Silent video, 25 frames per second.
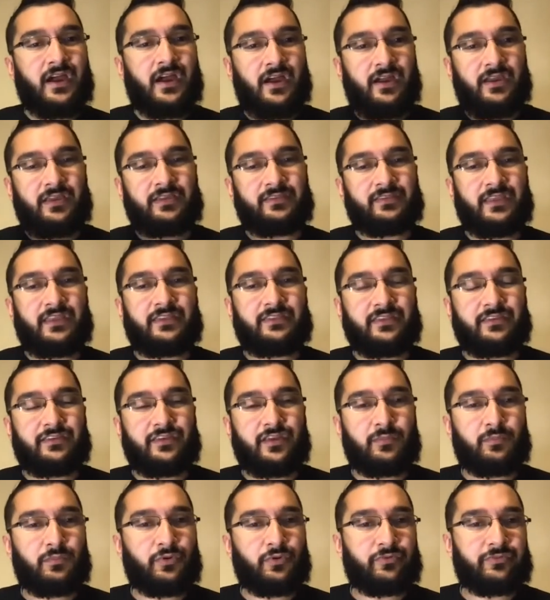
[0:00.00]
in the
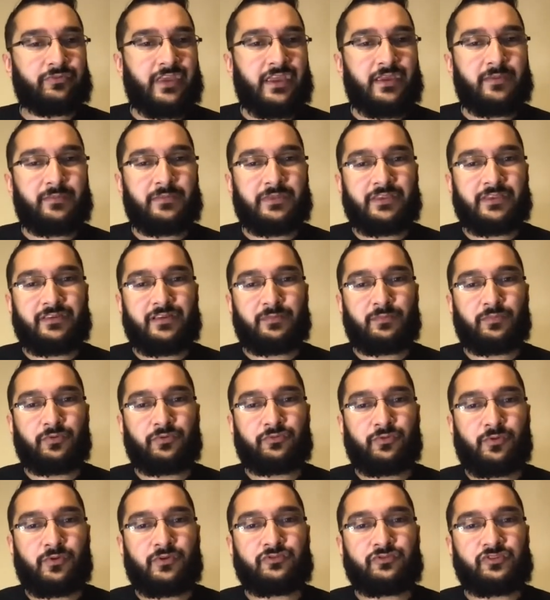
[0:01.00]
numbers game and the numbers
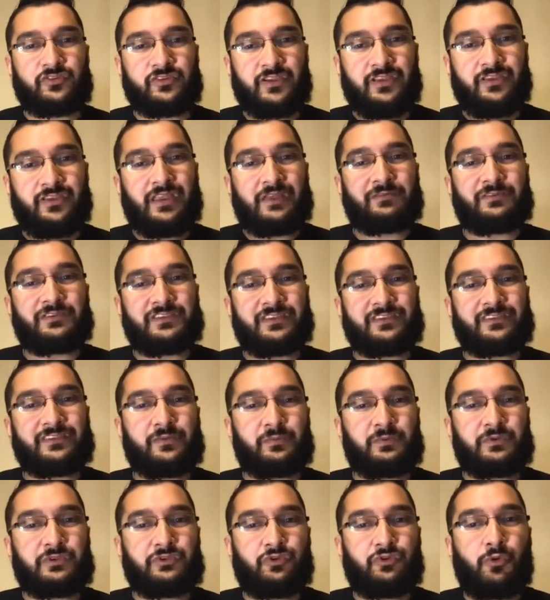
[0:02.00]
crunching and everything that
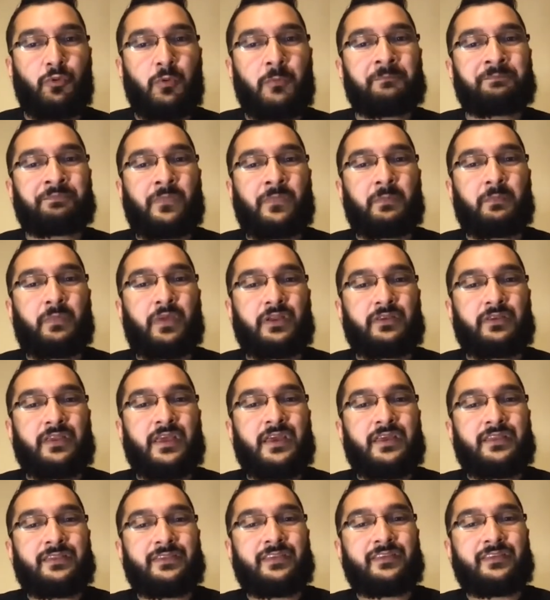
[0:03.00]
we do. But
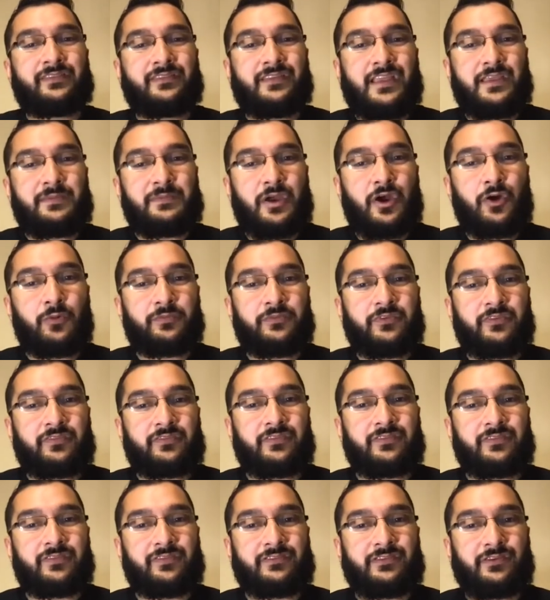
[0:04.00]
this name helps us
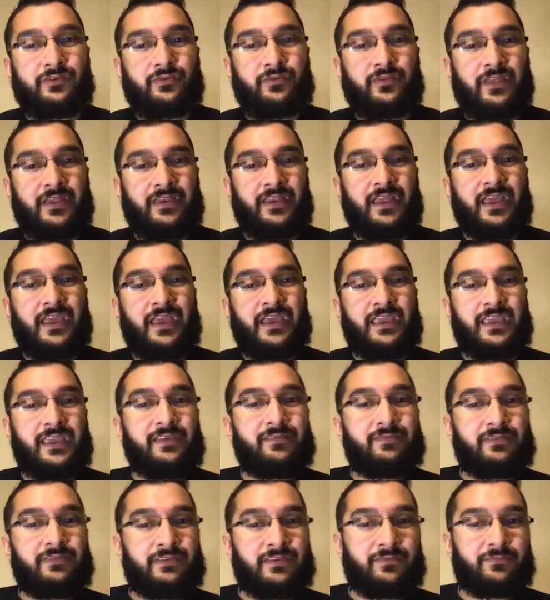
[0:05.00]
instill that
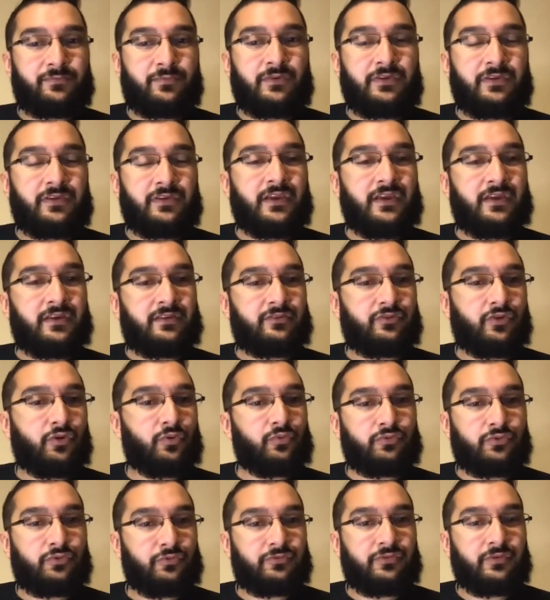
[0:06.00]
even if we don't
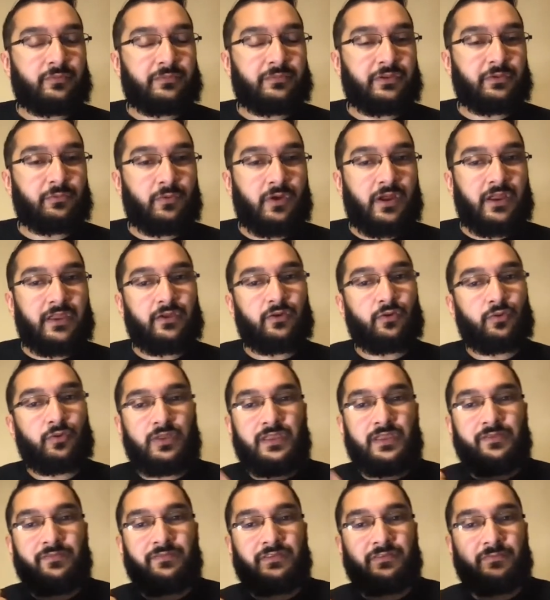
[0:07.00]
do something right, or
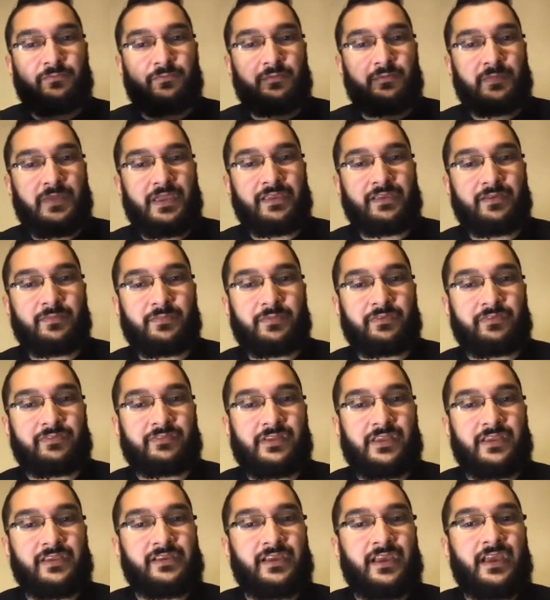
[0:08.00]
even if we make a
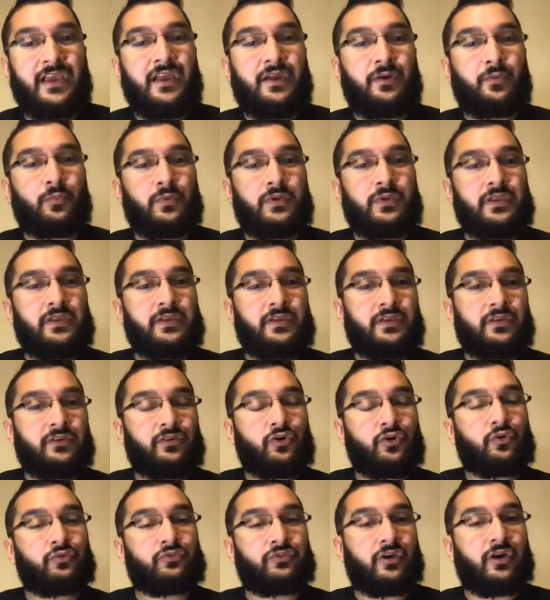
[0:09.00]
mistake, we
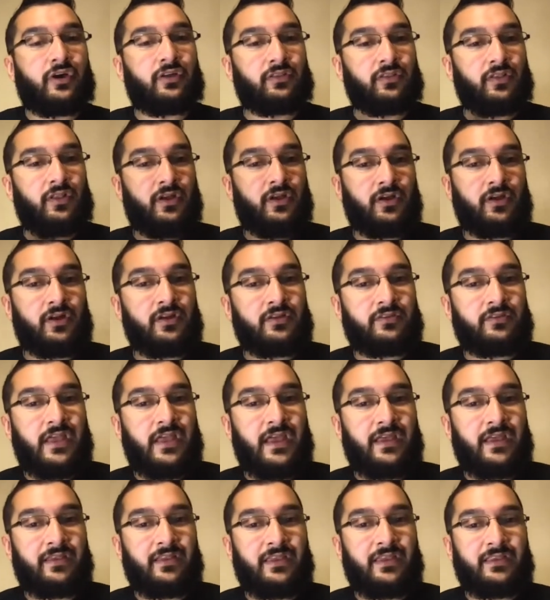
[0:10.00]
go to Allah
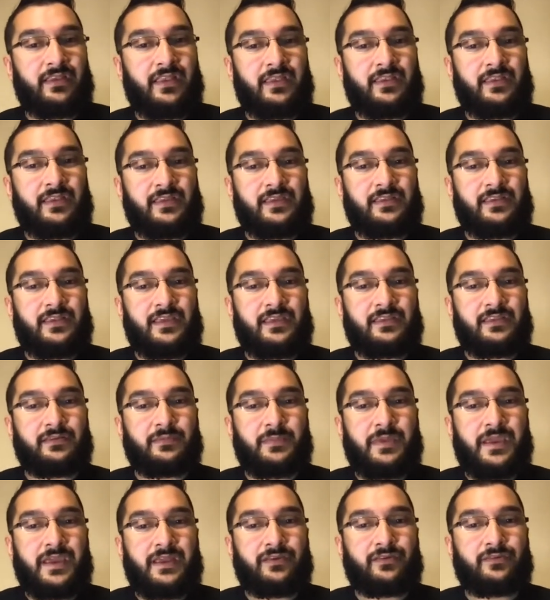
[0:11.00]
in a
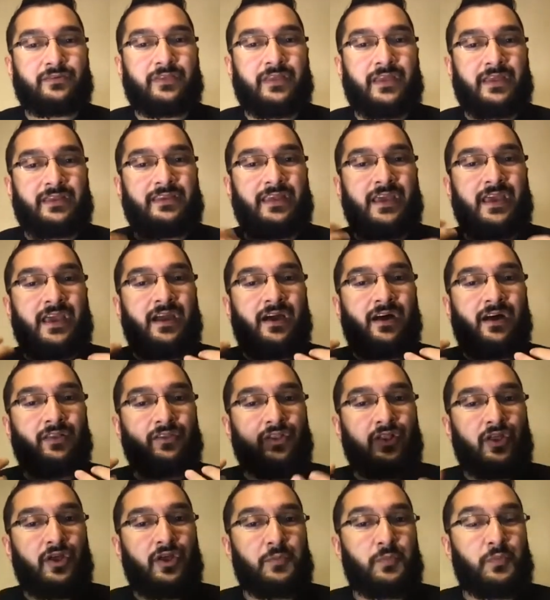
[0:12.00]
manner that
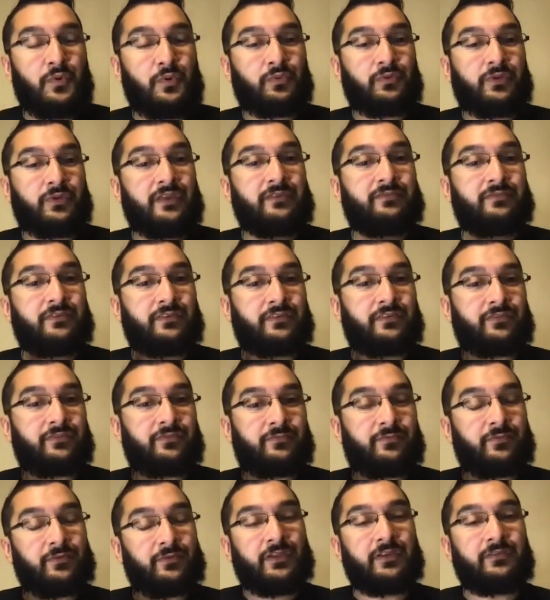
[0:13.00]
Allah will give us
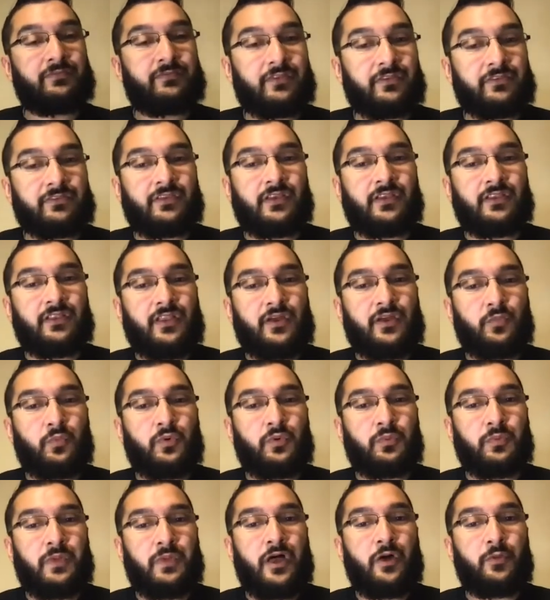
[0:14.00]
forgiveness. Allah
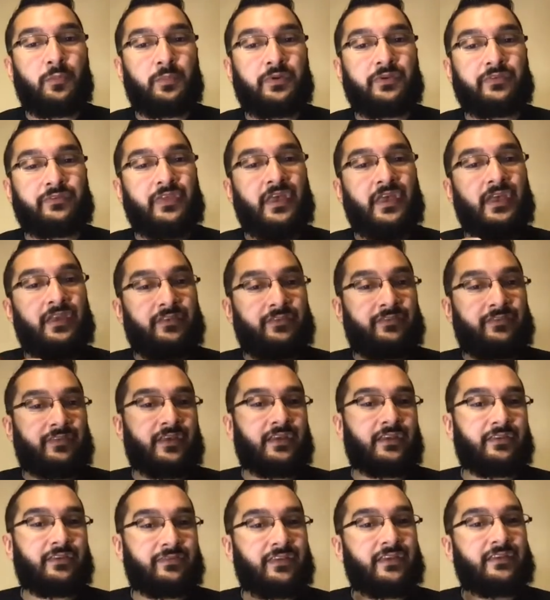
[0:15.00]
will help us set
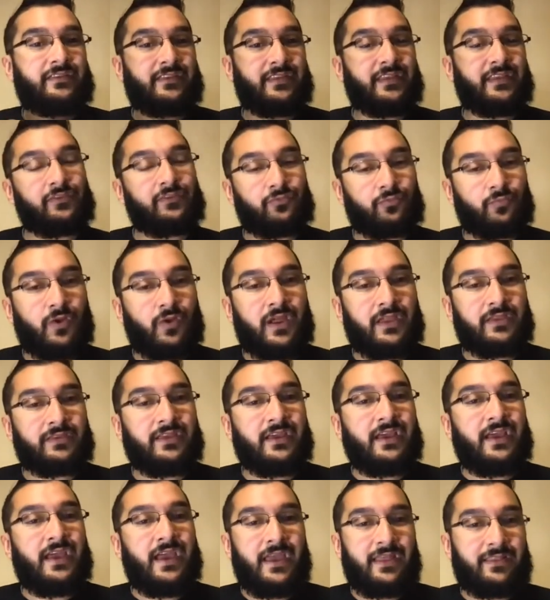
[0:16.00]
things right
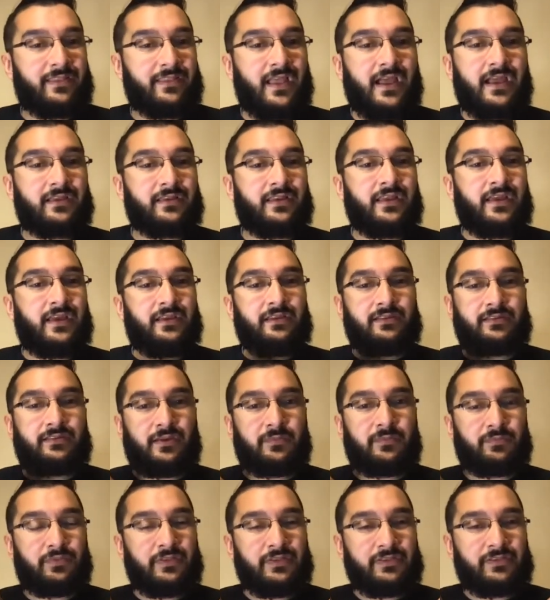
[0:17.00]
and not
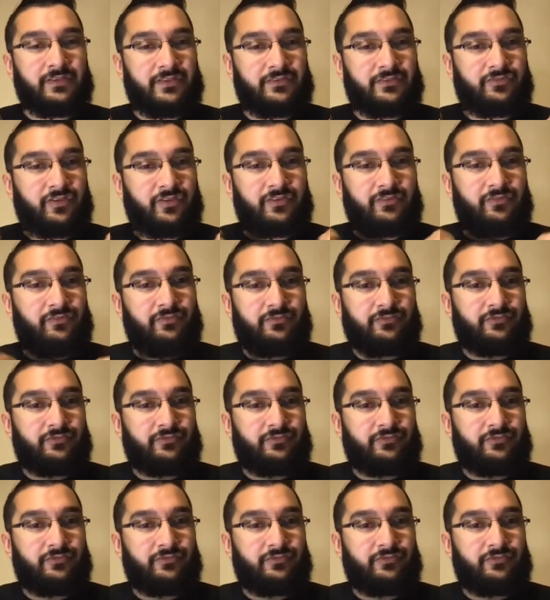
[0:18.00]
completely just